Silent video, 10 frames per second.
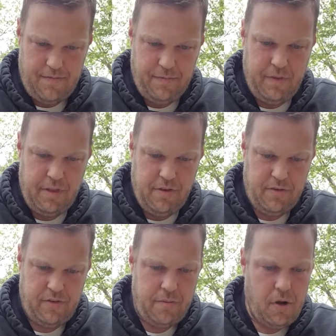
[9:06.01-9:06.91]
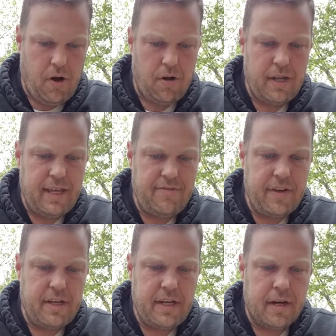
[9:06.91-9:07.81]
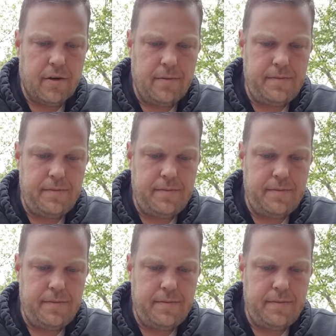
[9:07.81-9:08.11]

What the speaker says: I mean, there's some long leaf in here.